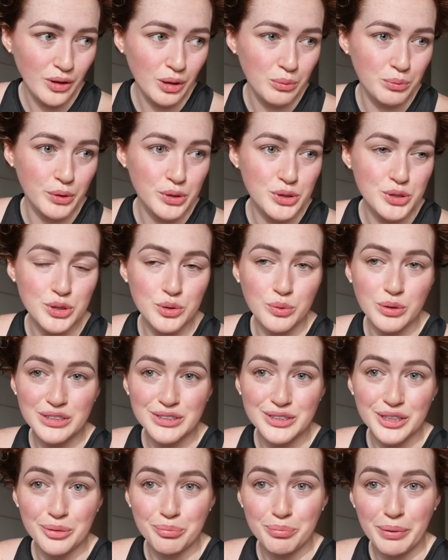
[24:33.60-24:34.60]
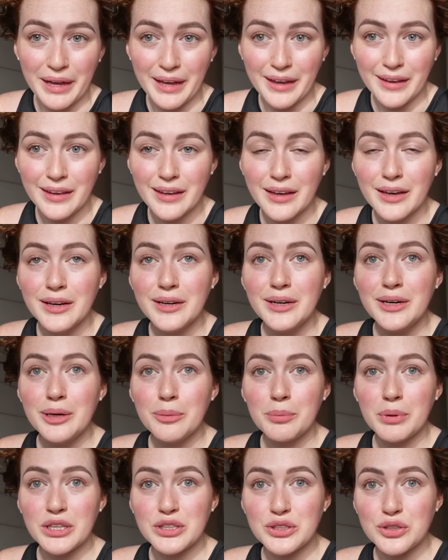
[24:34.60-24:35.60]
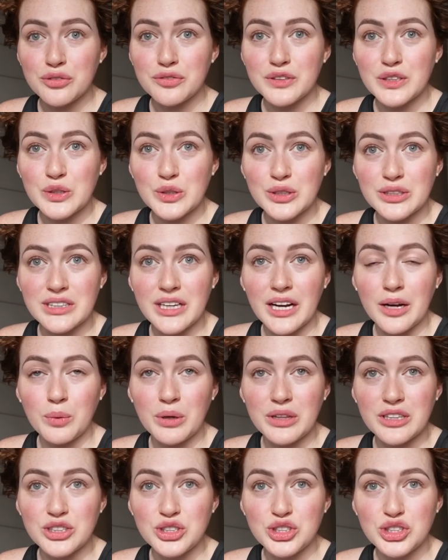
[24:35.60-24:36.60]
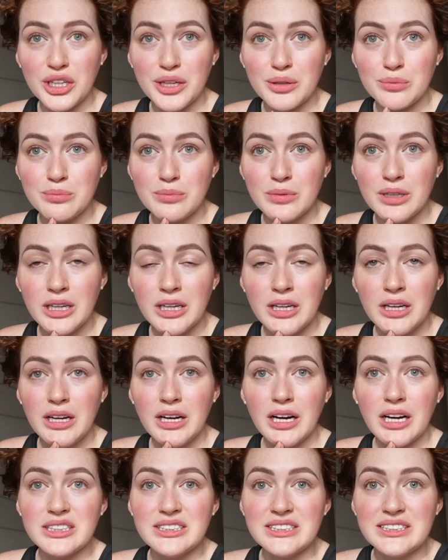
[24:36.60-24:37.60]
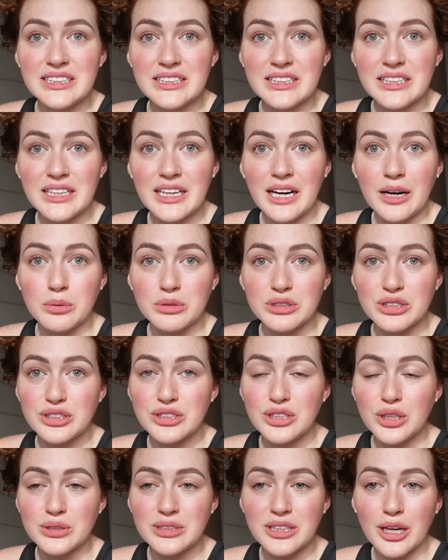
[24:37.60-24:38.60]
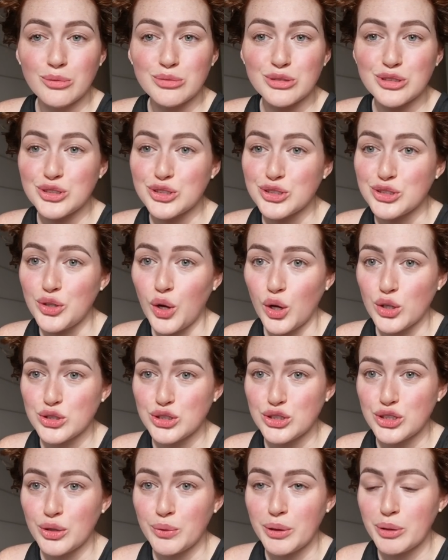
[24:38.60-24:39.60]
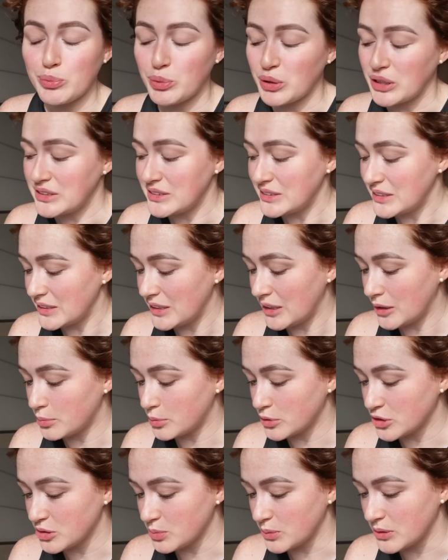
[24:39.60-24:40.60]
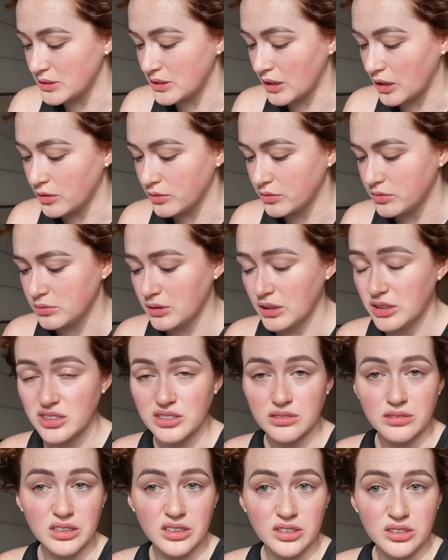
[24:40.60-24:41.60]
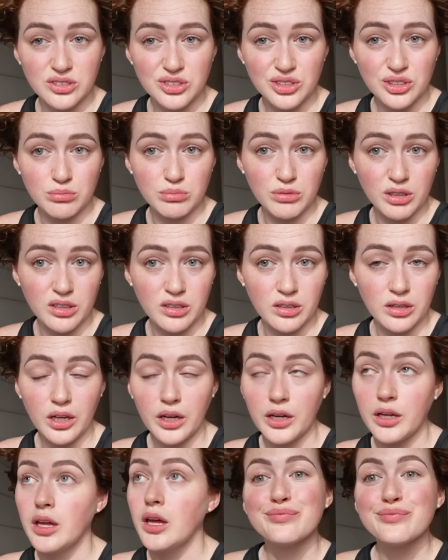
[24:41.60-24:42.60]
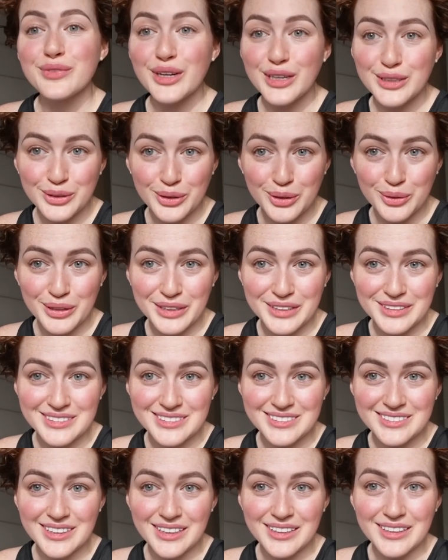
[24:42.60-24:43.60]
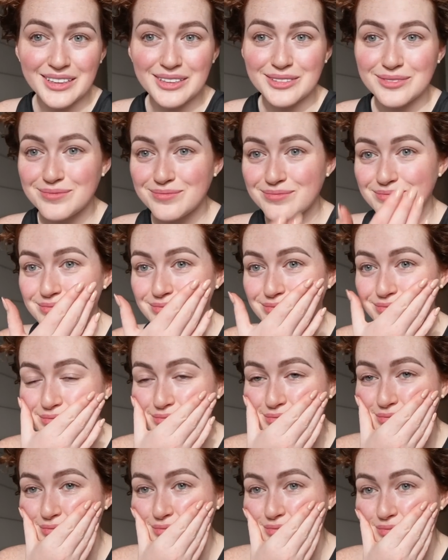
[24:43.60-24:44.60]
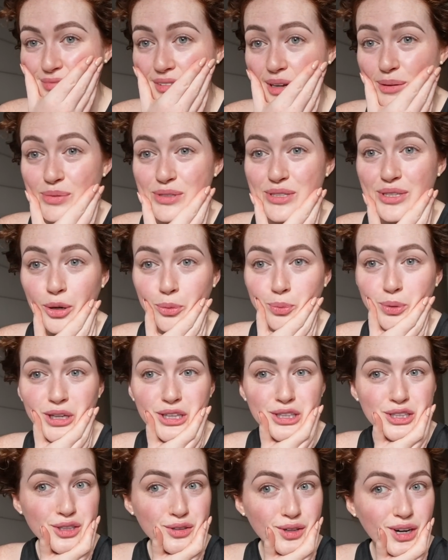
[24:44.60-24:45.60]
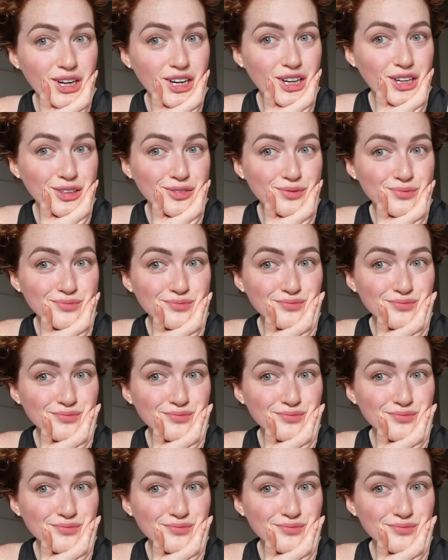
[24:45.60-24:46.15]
I'm not sure what it's gonna be. But I do feel good that I went to the gym. I did it. I was so tempted just not to do it, but I did it. I pushed myself. It was actually a really good gym, not gonna lie. I don't know what else to tell you. I'm so peachy right now.